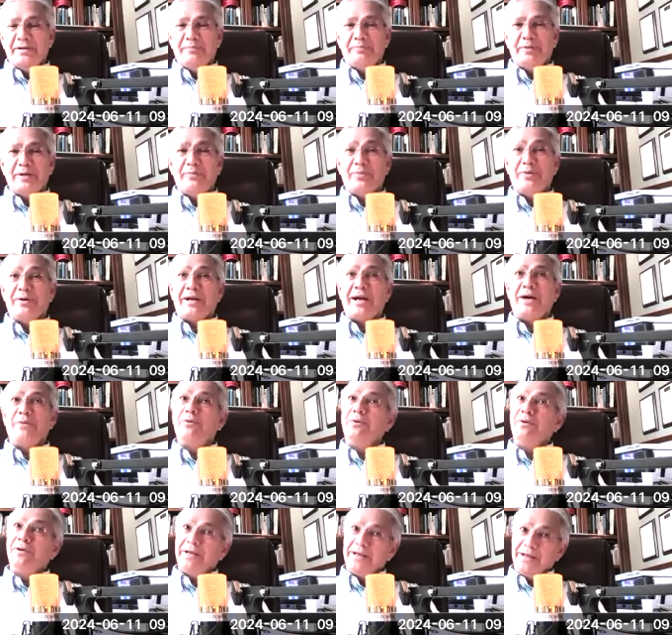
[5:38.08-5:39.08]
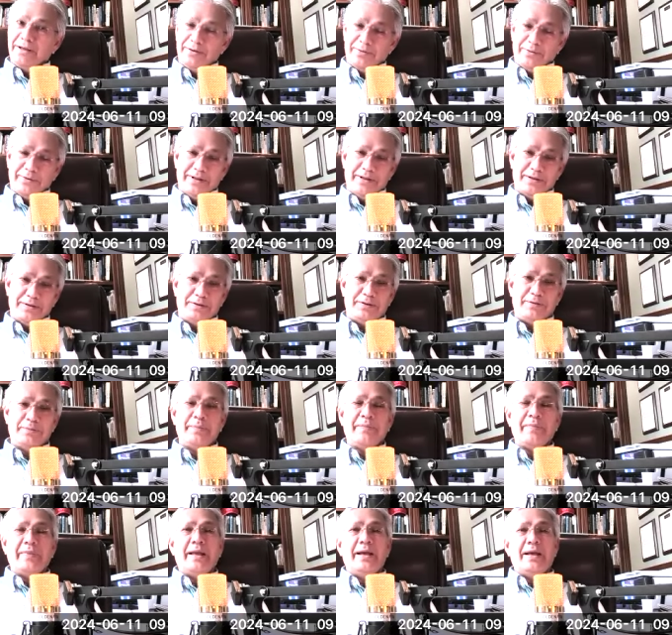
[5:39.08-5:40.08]
tipping point, I will let you know this:
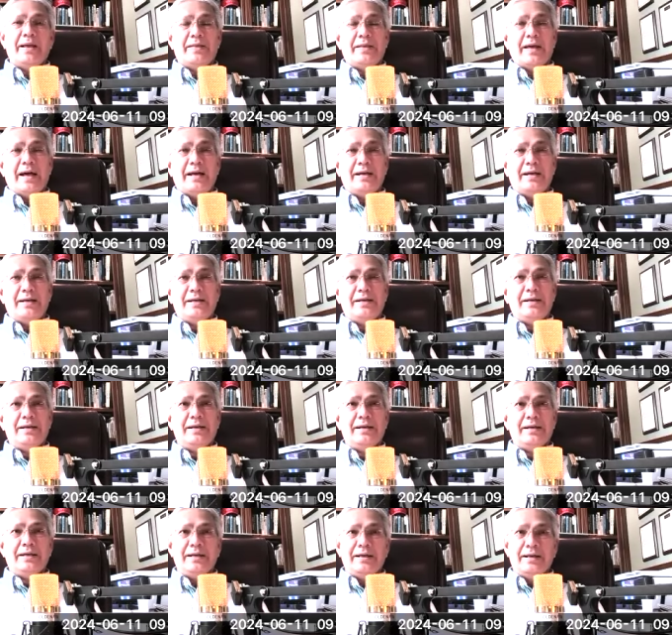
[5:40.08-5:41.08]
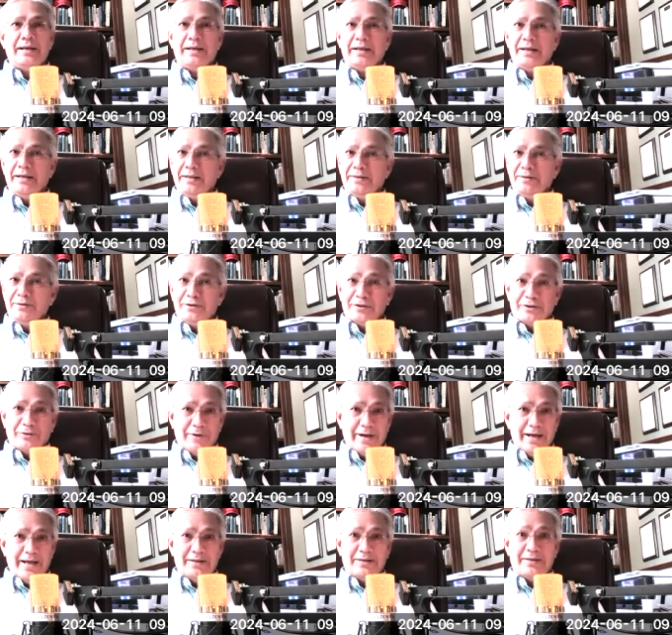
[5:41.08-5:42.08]
that in
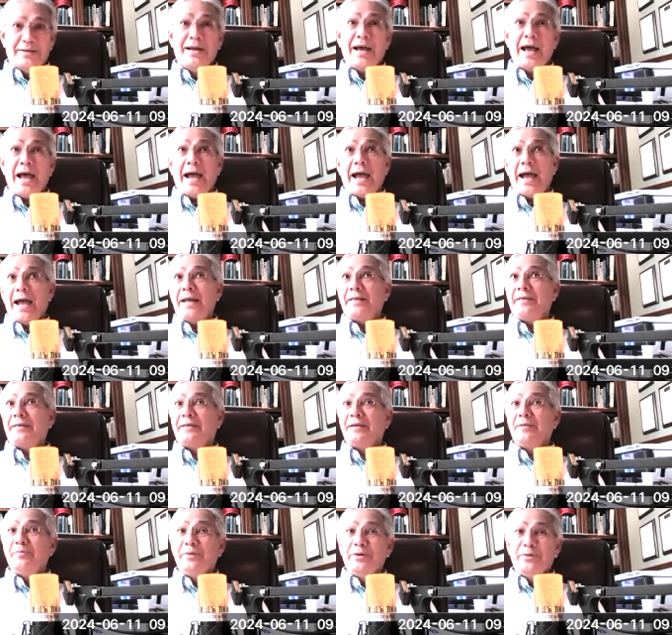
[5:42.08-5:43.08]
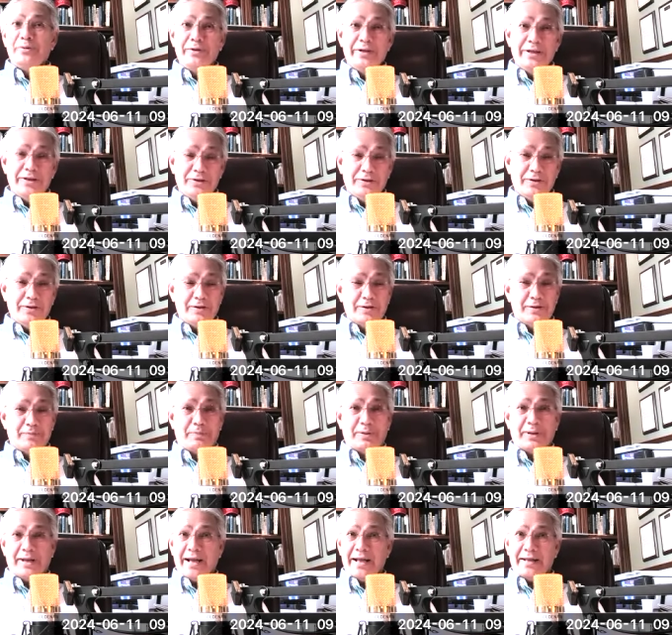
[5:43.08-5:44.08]
Scranton, at the munitions
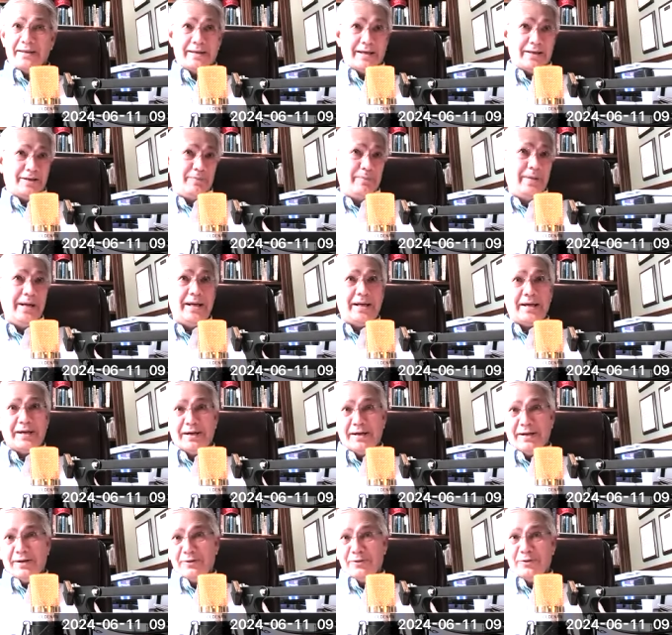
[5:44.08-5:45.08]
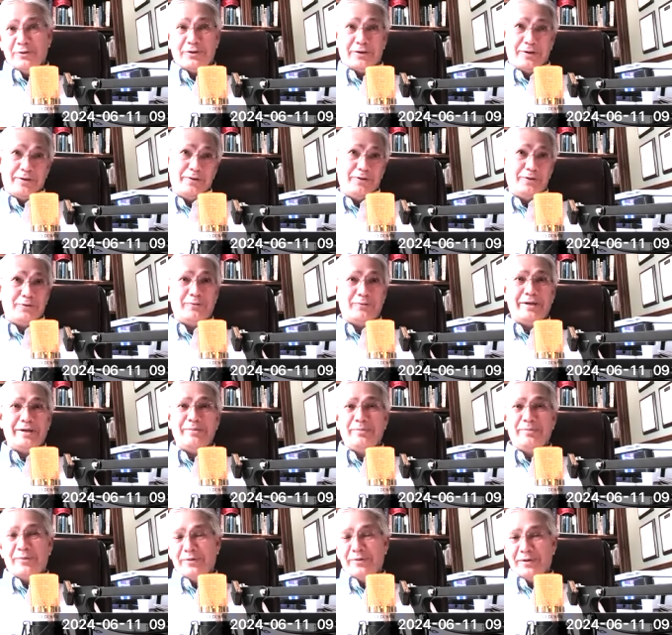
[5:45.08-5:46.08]
plant that's making all those
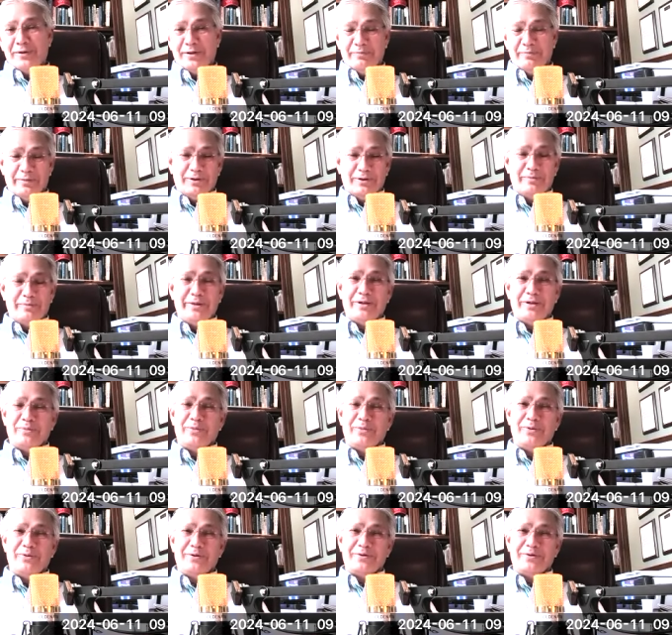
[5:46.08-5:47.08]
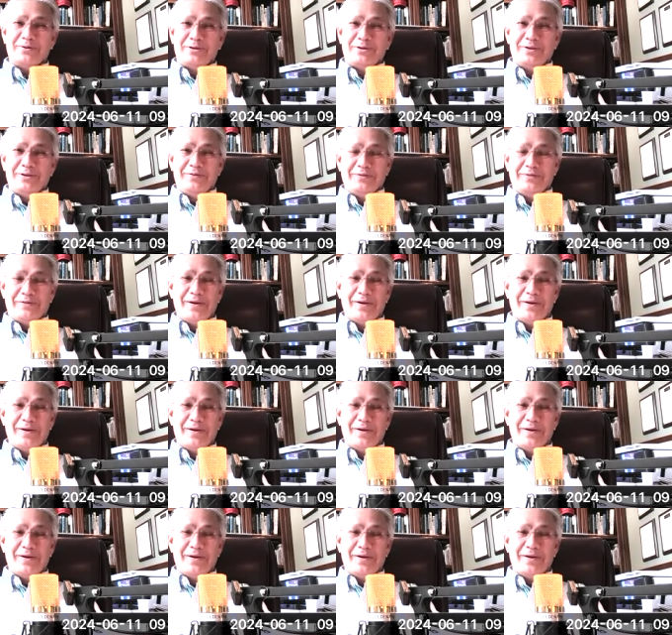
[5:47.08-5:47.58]
120 uh, millimeter mortars